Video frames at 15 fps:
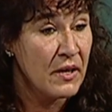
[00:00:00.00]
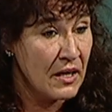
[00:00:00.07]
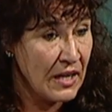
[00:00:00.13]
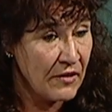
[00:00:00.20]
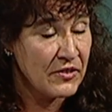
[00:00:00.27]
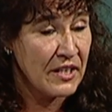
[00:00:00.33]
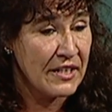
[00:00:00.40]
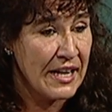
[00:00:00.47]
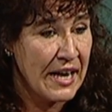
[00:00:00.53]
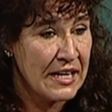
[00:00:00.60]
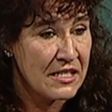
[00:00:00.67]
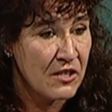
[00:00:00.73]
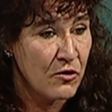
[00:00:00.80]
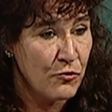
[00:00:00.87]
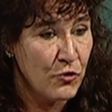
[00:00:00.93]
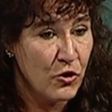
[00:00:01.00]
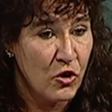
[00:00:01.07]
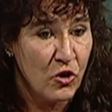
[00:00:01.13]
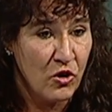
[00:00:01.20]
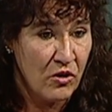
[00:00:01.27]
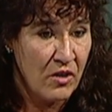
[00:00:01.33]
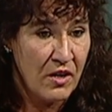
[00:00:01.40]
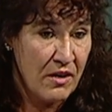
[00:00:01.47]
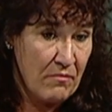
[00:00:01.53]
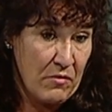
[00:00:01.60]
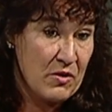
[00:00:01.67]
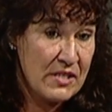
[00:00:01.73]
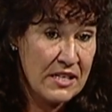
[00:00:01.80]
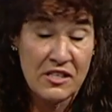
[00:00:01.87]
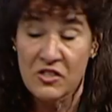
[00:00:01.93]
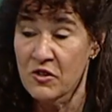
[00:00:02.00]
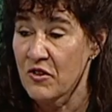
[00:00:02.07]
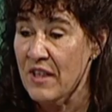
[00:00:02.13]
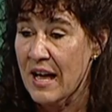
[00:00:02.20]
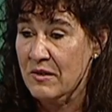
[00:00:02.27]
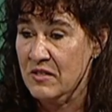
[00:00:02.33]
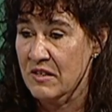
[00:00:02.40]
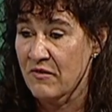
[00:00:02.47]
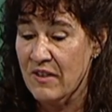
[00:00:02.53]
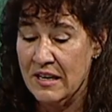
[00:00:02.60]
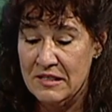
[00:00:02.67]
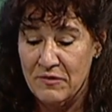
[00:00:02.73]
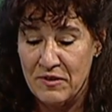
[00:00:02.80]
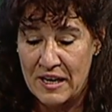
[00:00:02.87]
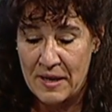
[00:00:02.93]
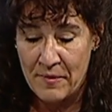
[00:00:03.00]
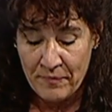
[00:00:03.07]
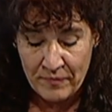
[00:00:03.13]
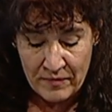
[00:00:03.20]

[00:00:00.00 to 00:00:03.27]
And I've done that for. Well, since 2000, effectively.